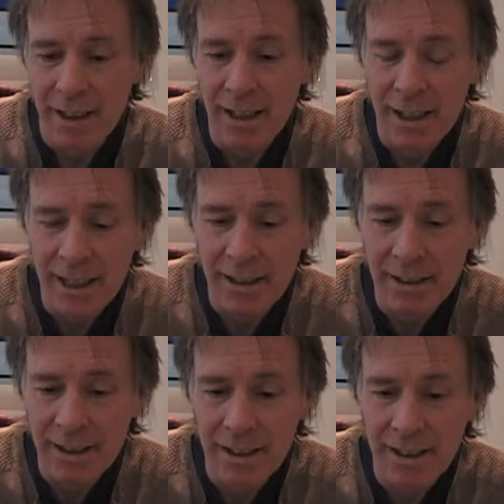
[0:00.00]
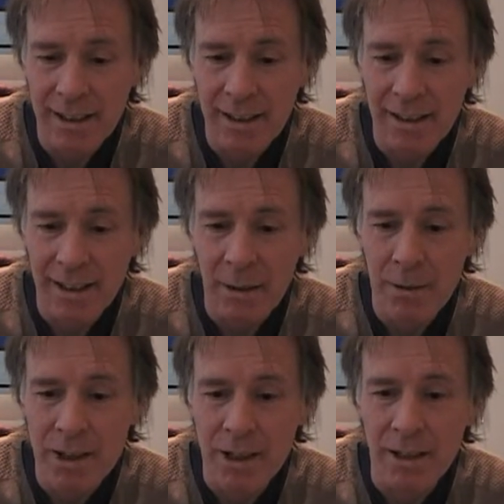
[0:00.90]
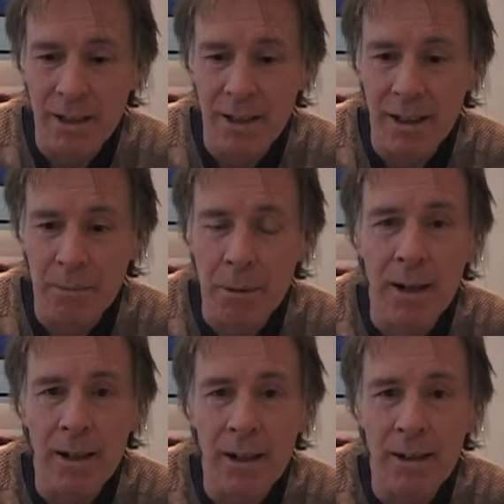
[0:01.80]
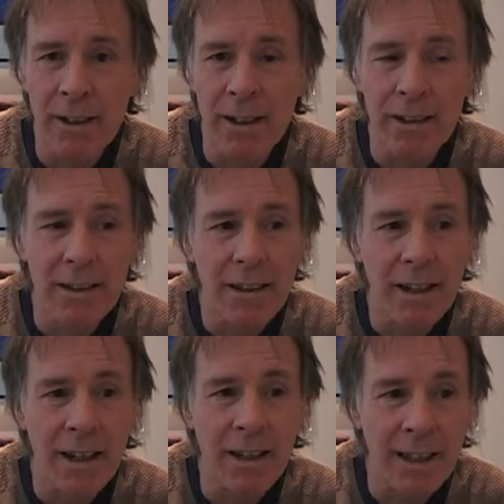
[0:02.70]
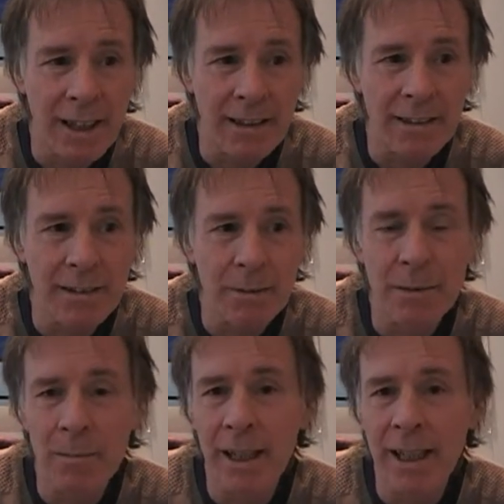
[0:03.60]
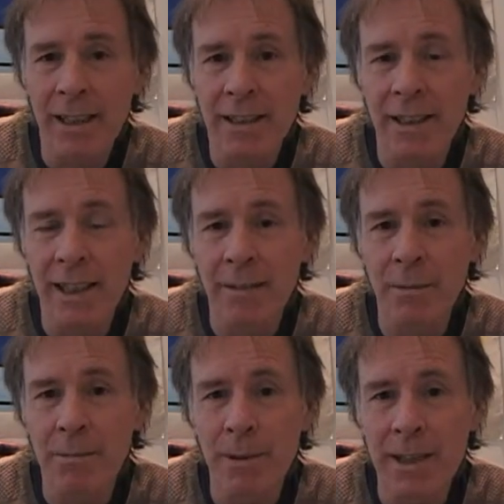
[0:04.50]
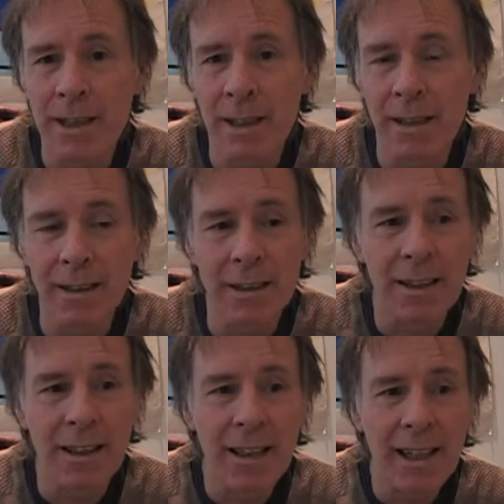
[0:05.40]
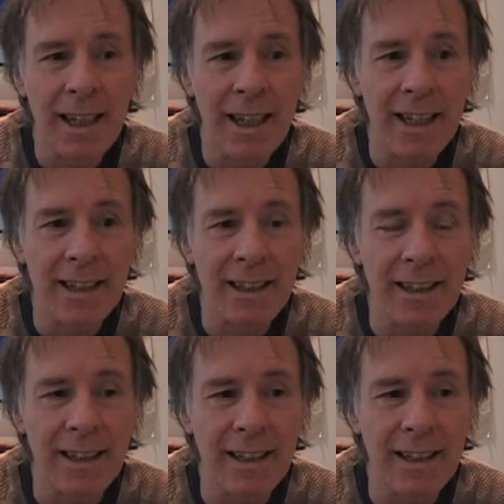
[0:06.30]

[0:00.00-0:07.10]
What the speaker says: Again, I was in a park area, again with my ex, again with my son, and